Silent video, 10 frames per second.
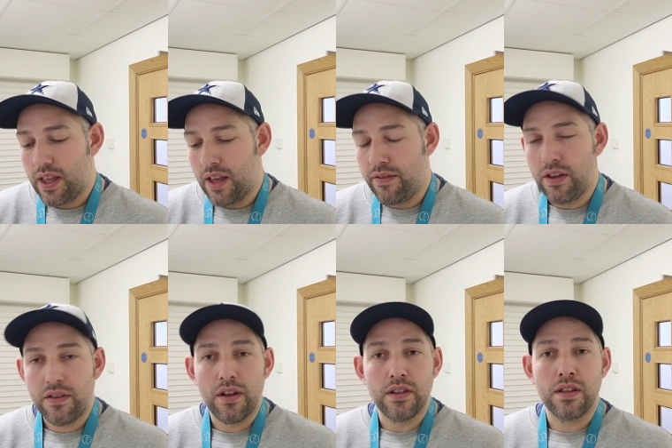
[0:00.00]
if you
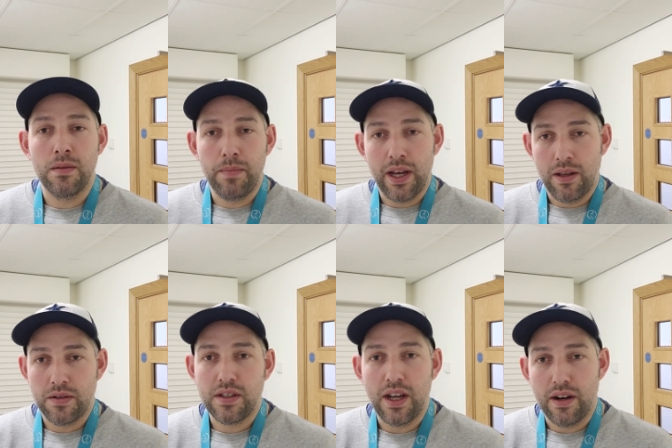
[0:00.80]
start to compare
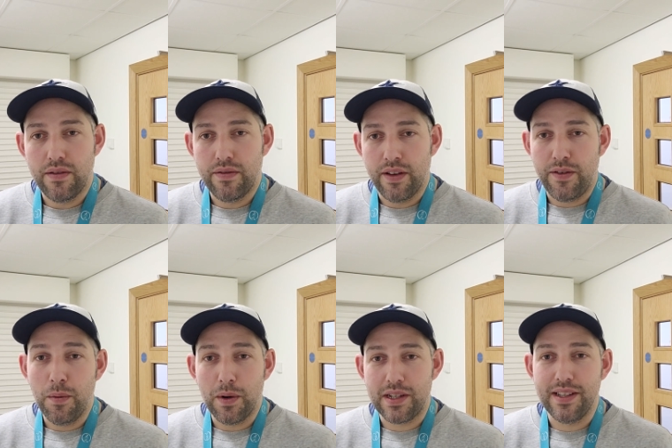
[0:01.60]
yourself, if
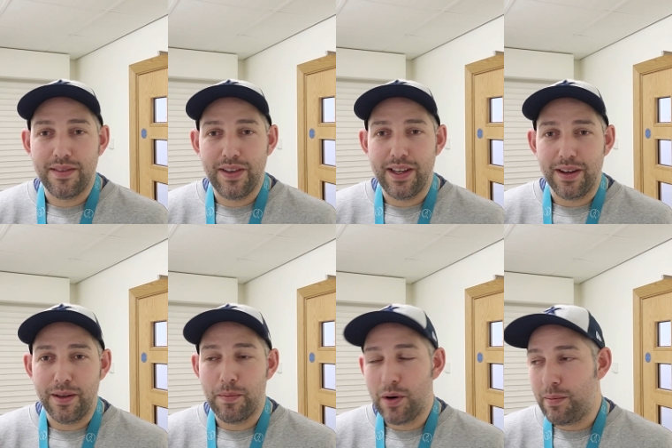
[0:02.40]
you're watching this video,
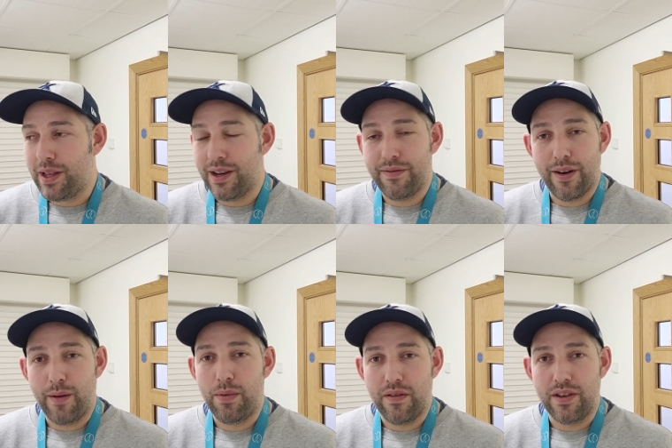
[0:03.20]
you're probably in a
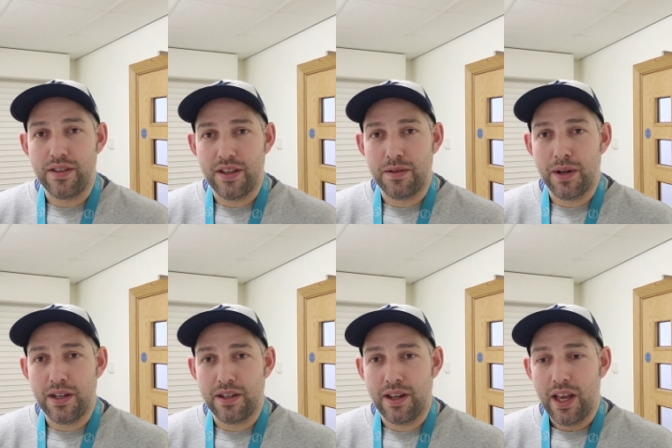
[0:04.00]
very privileged
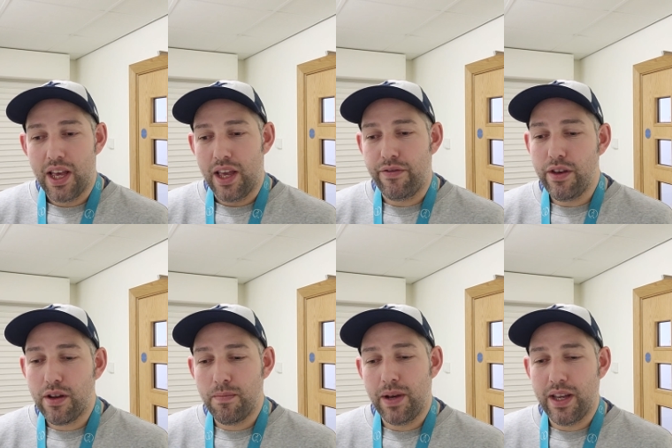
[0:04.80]
situation. If you
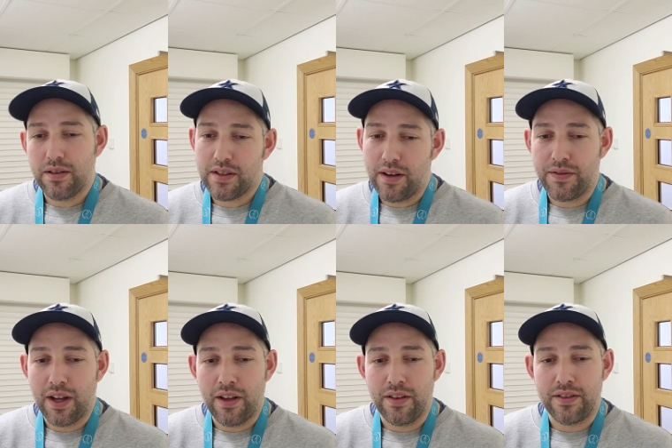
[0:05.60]
compare yourself
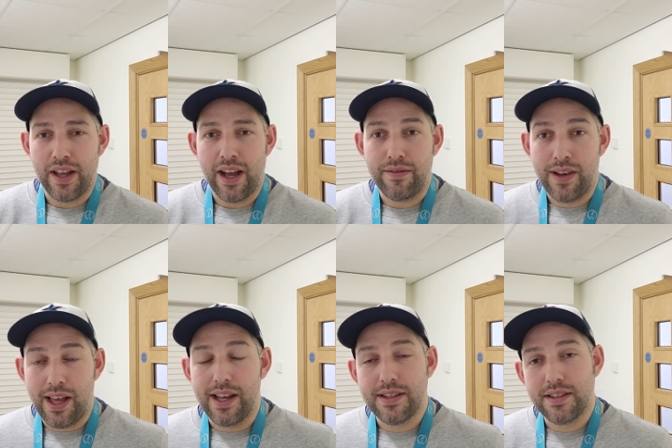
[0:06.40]
to others that have
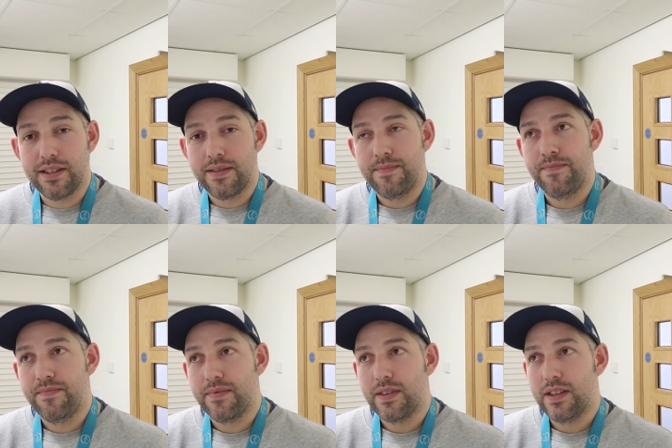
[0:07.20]
less,
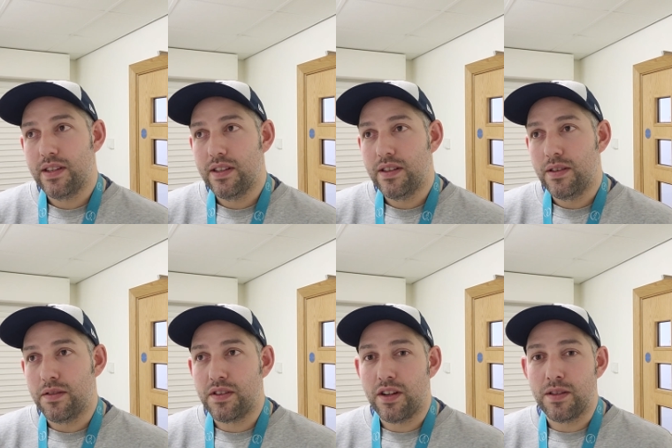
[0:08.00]

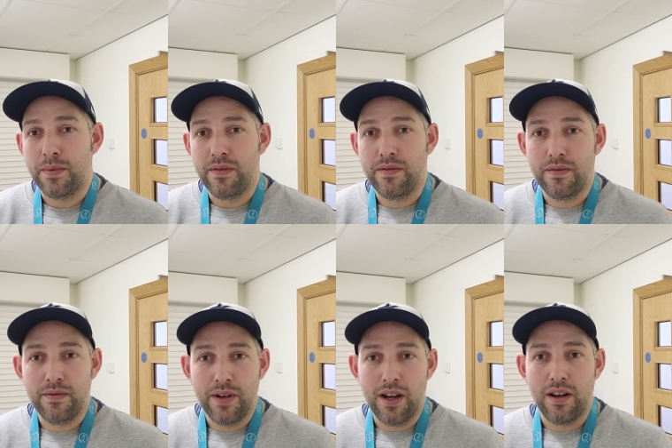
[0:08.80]
you'll start to be
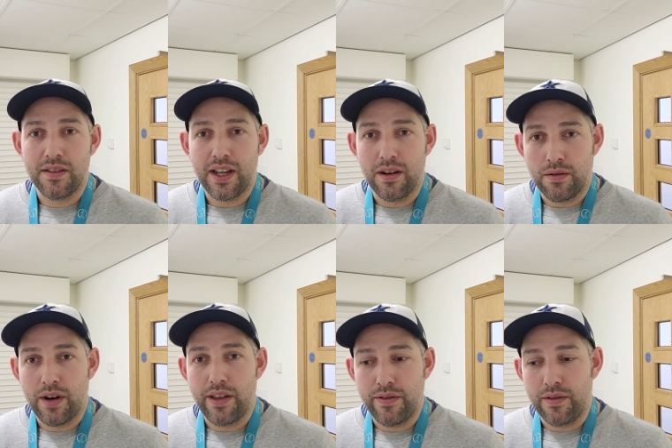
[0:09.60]
realize how
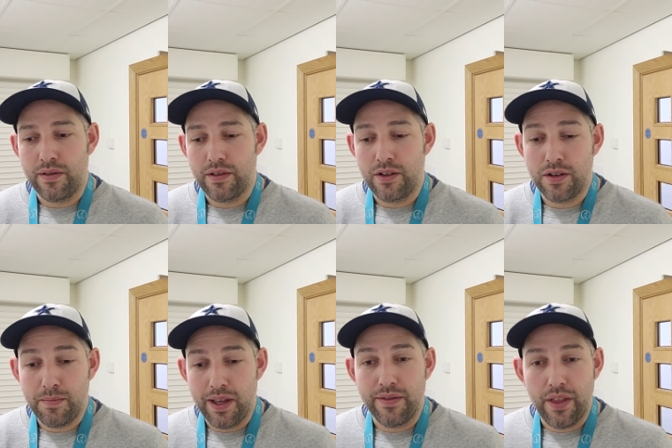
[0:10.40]
grateful you should
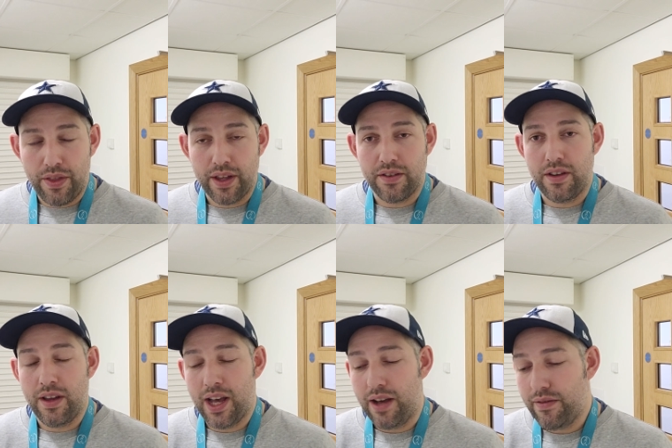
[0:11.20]
be for the things that you
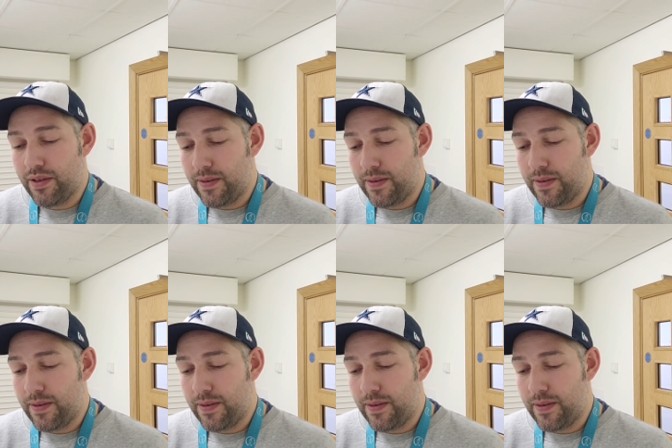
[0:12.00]
have.